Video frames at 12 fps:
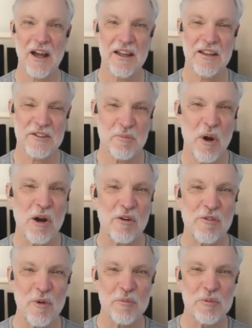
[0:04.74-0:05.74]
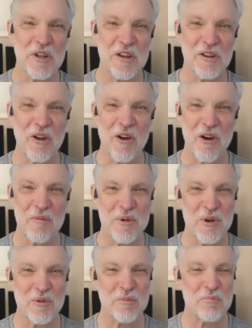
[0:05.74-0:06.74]
it's Mark from TLR. I'm here
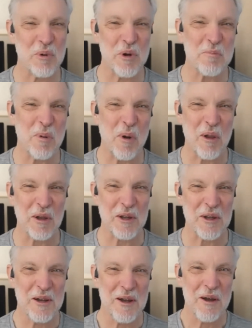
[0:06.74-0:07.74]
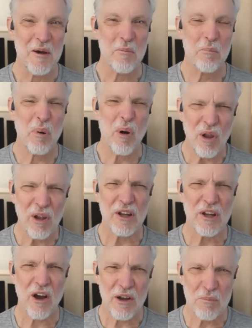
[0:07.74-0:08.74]
with Bernie Pawlik. Pawlik
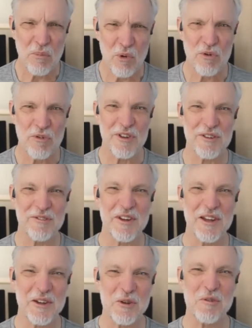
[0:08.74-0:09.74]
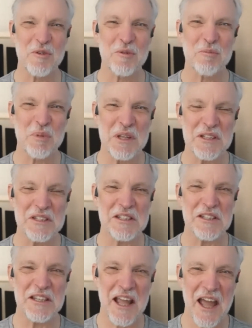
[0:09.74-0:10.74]
Automotive in Vancouver,
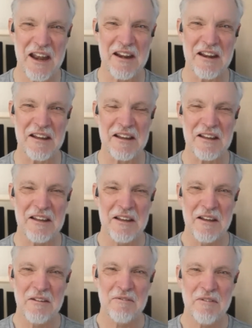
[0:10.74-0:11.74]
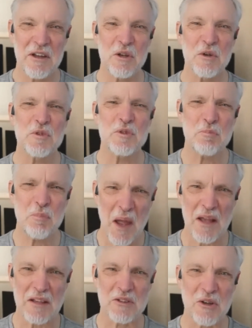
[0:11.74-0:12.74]
BC, Canada. Vancouver's
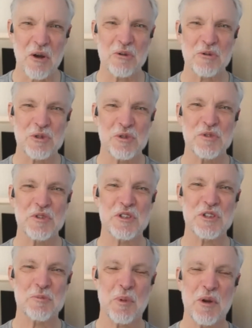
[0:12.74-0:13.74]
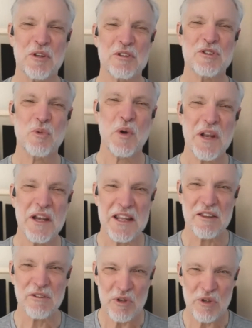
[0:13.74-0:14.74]
best auto service experience,
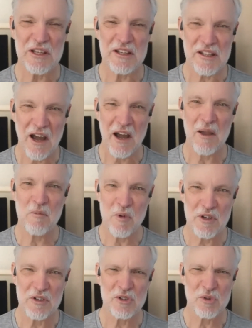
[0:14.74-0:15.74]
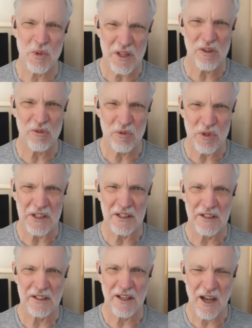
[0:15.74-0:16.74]
23-time winners,
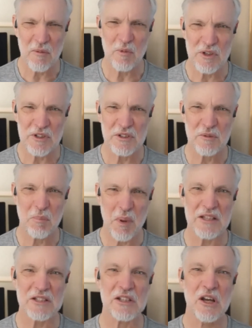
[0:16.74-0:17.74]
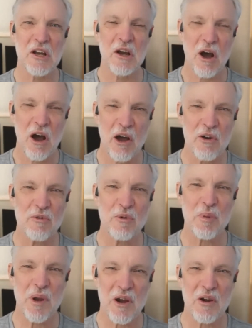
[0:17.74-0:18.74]
23-time winners of best auto
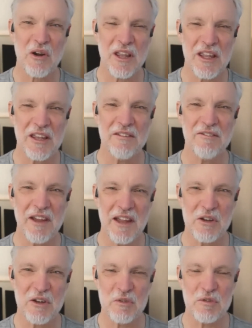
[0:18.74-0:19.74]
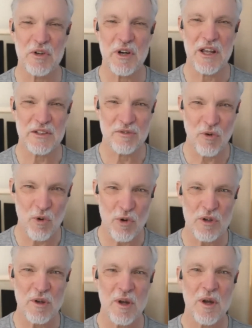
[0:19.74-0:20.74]
repair in Vancouver as
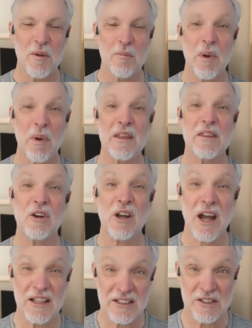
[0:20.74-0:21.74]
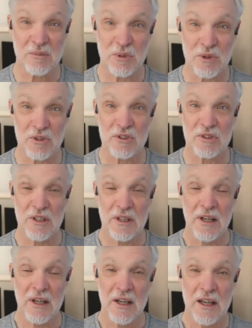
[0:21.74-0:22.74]
voted by their customers.
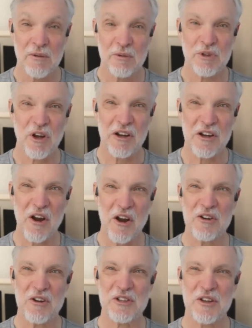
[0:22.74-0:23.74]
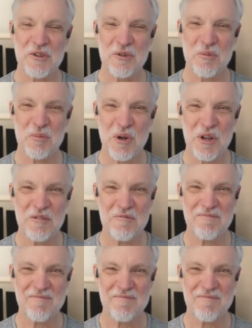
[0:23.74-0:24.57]
And we're talking cars. How you doing, Bernie?